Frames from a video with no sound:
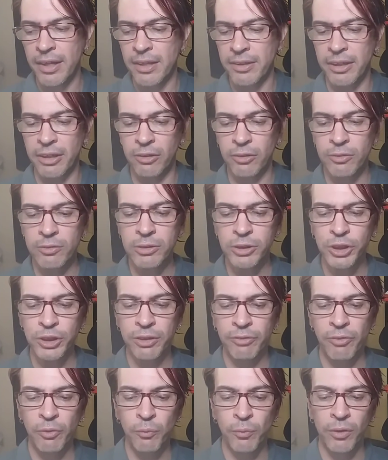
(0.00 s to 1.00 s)
The illusion
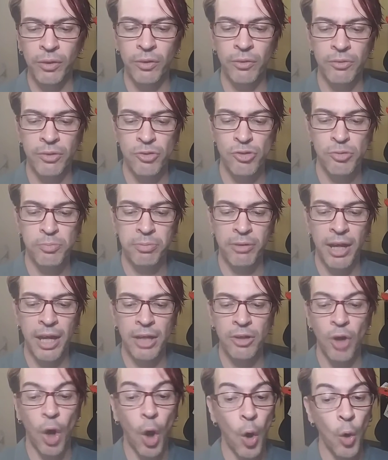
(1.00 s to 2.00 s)
of the world is
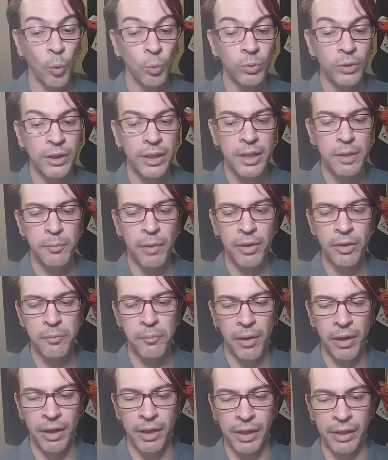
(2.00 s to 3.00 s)
spread only by the
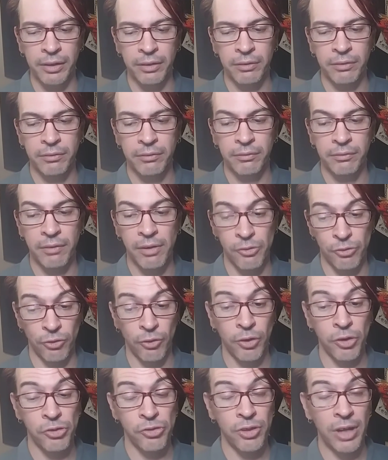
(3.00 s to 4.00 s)
mind, as
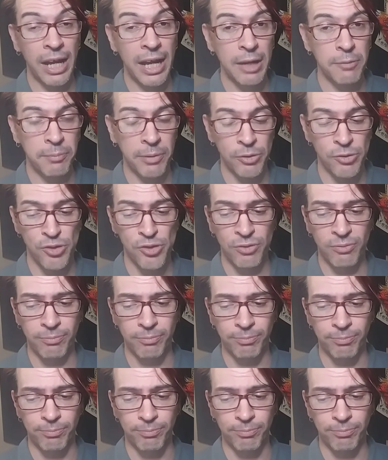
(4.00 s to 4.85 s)
long as it happens.